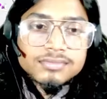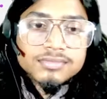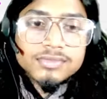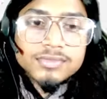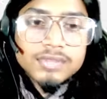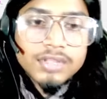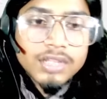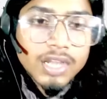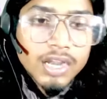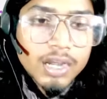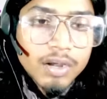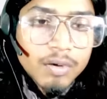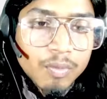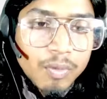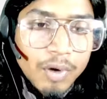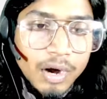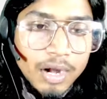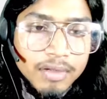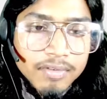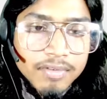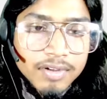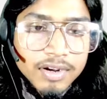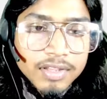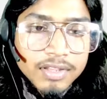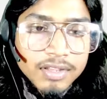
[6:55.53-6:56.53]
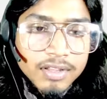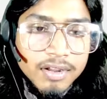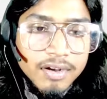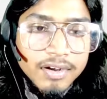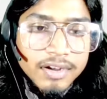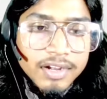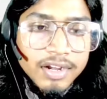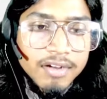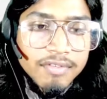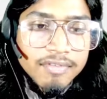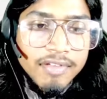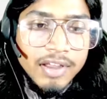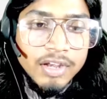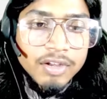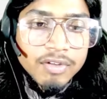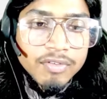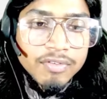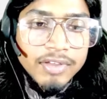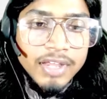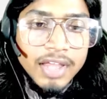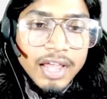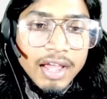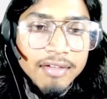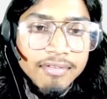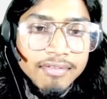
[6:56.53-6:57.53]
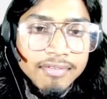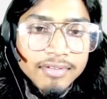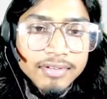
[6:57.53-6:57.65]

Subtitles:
and whatever return value we have.